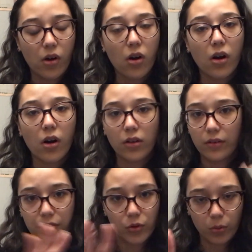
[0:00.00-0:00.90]
all
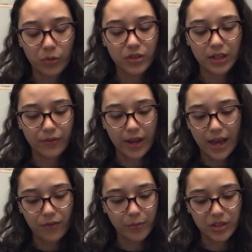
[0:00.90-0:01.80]
of the normal stuff I
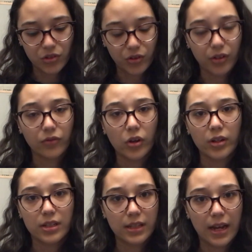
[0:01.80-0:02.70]
have in my studio vlog,
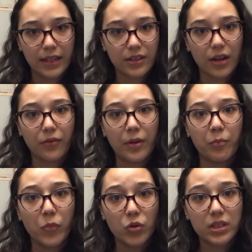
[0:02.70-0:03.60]
designing stuff,
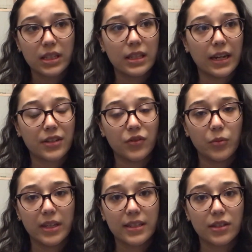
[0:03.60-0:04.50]
and mostly the next few
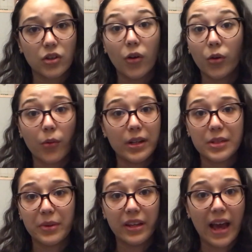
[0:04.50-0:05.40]
weeks it's all going
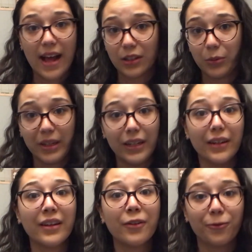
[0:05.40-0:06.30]
to be
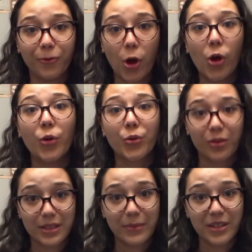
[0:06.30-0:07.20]
Halloween, fall,
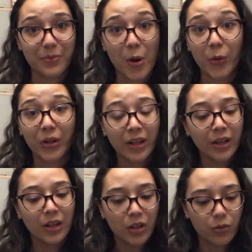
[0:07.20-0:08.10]
Christmas mode,
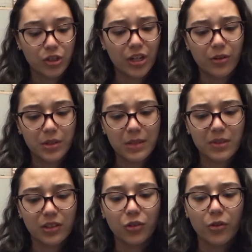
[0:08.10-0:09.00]
which I know seems
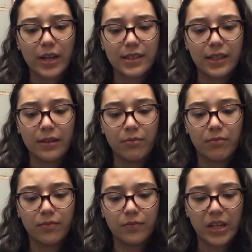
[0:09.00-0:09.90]
a little crazy
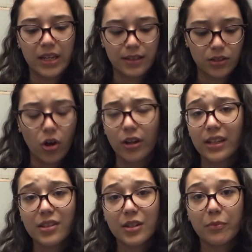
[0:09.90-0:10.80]
because it's
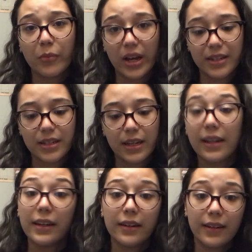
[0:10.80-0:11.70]
August, but
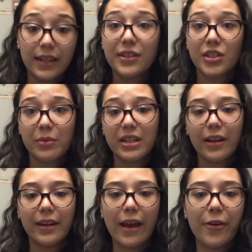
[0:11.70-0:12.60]
it needs to be
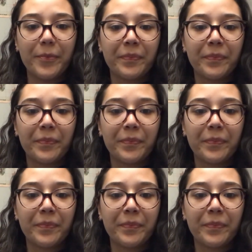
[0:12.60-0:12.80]
done now.